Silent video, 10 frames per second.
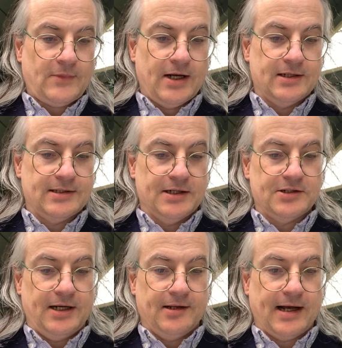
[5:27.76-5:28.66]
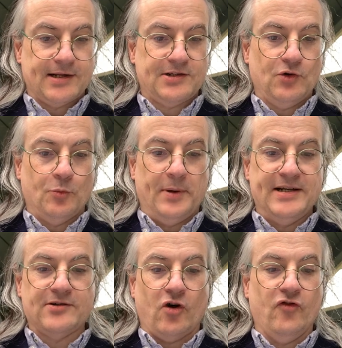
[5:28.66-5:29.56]
And essentially, that's your
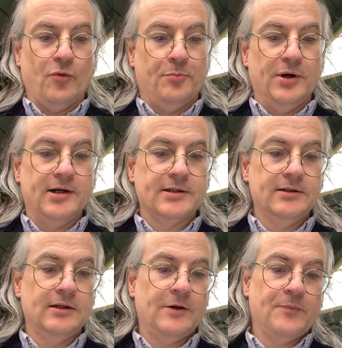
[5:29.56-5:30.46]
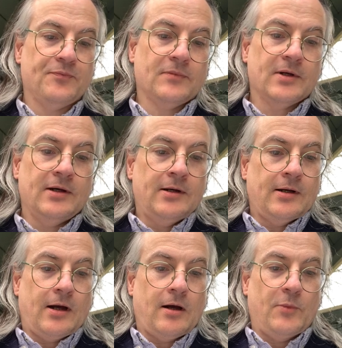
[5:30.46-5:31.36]
beast of burden.
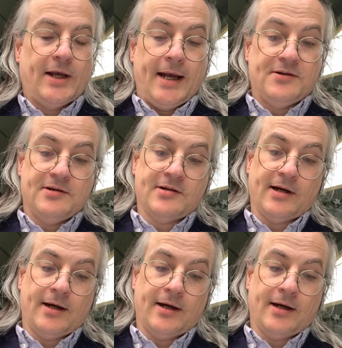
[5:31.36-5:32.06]
And we get into